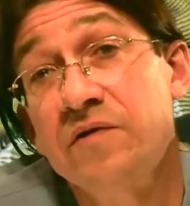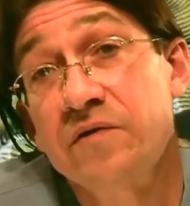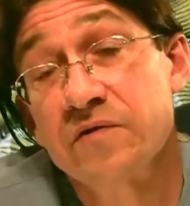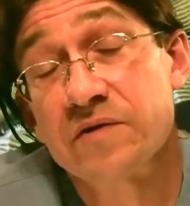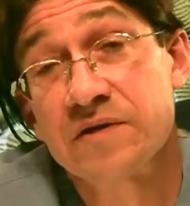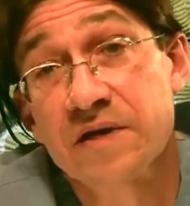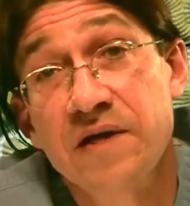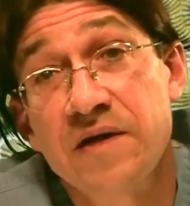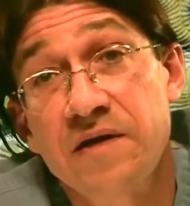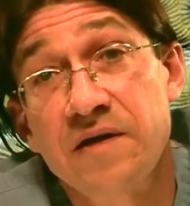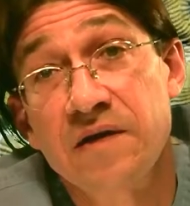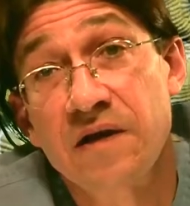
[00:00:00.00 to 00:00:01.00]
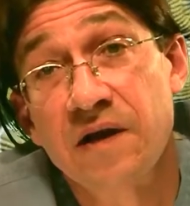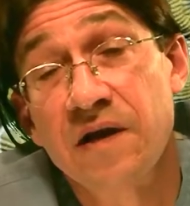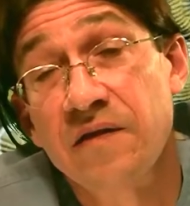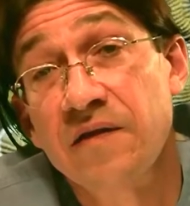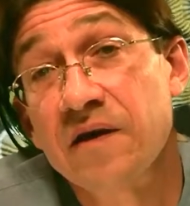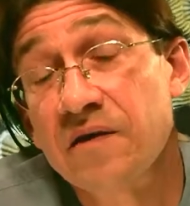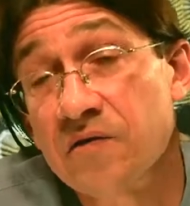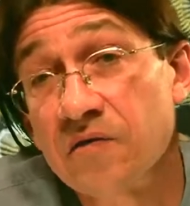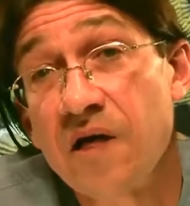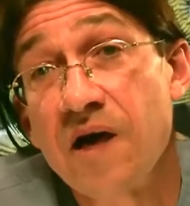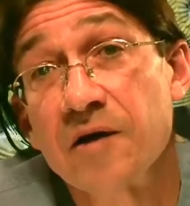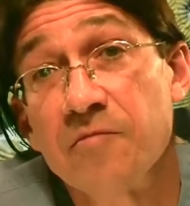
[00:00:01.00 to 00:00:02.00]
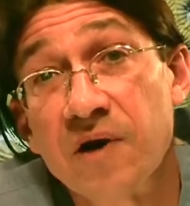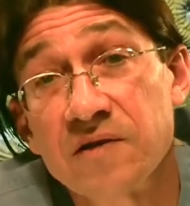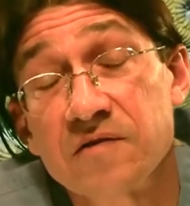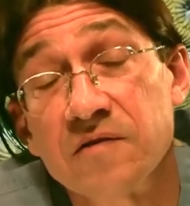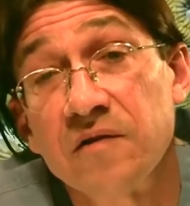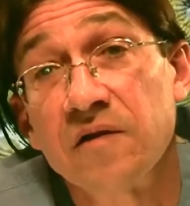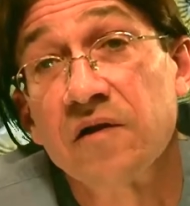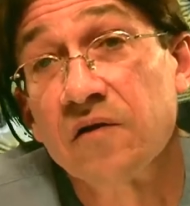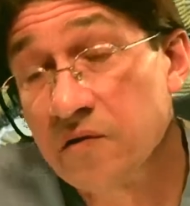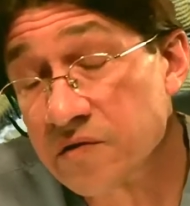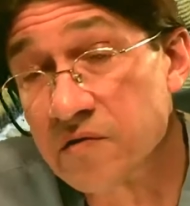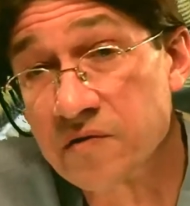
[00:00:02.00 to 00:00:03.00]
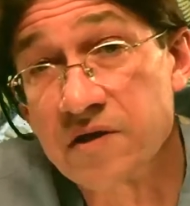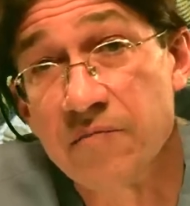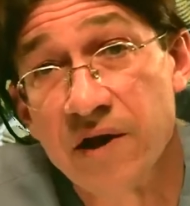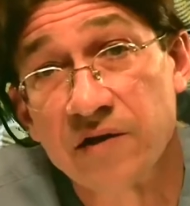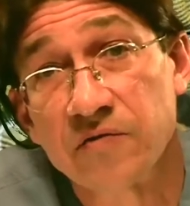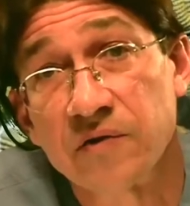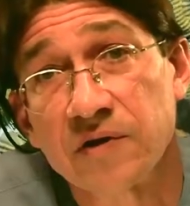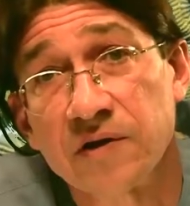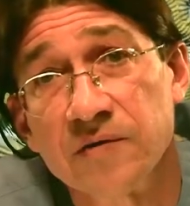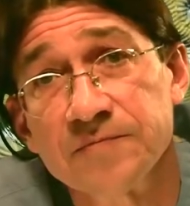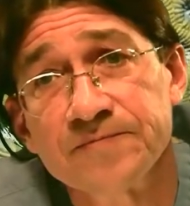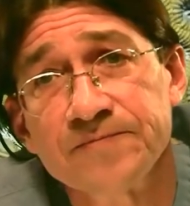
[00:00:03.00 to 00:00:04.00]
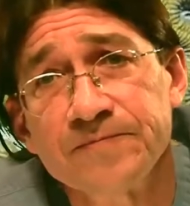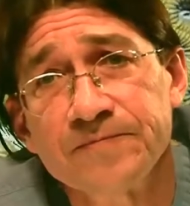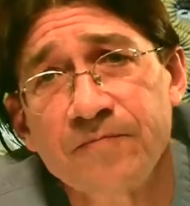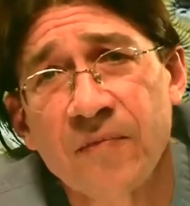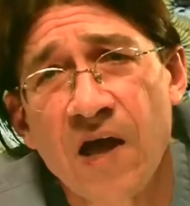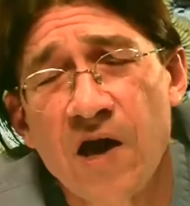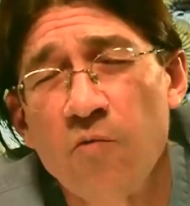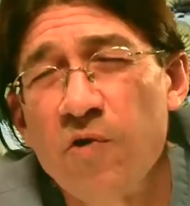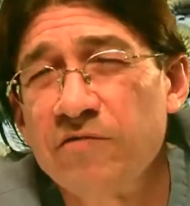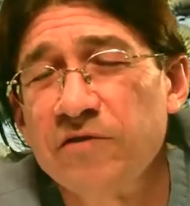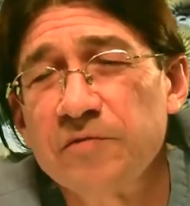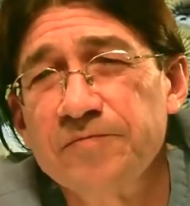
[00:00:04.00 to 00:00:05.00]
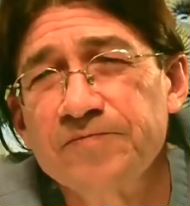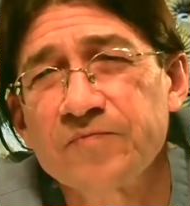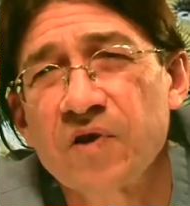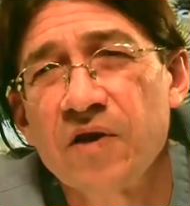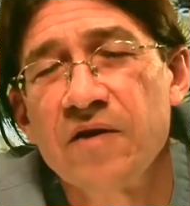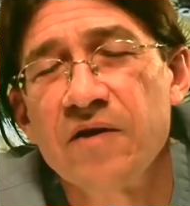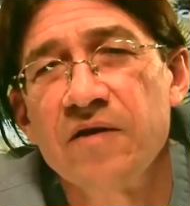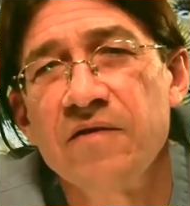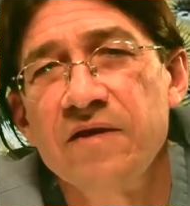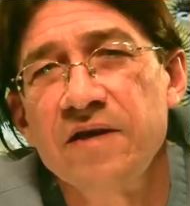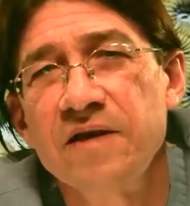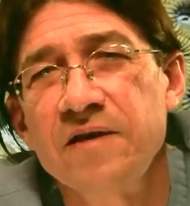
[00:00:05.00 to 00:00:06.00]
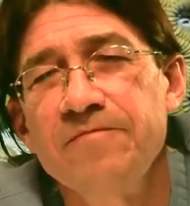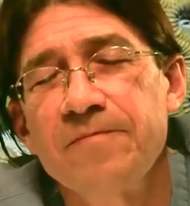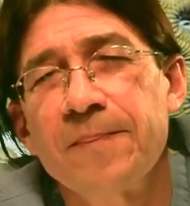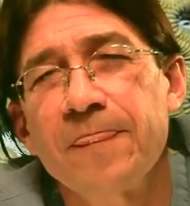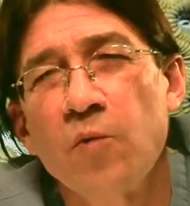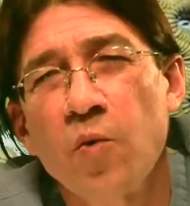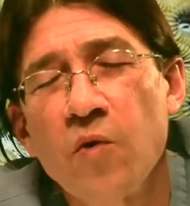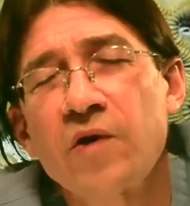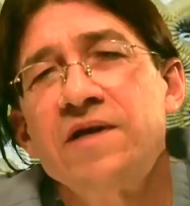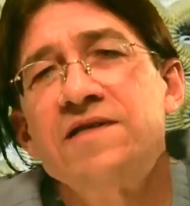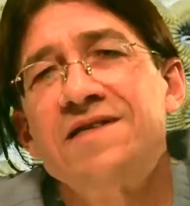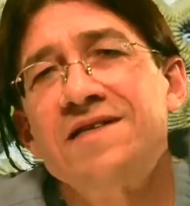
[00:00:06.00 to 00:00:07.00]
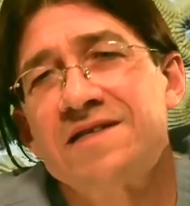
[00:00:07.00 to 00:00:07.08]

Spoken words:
to your skin and the underlying muscle are also symmetric. However, the organs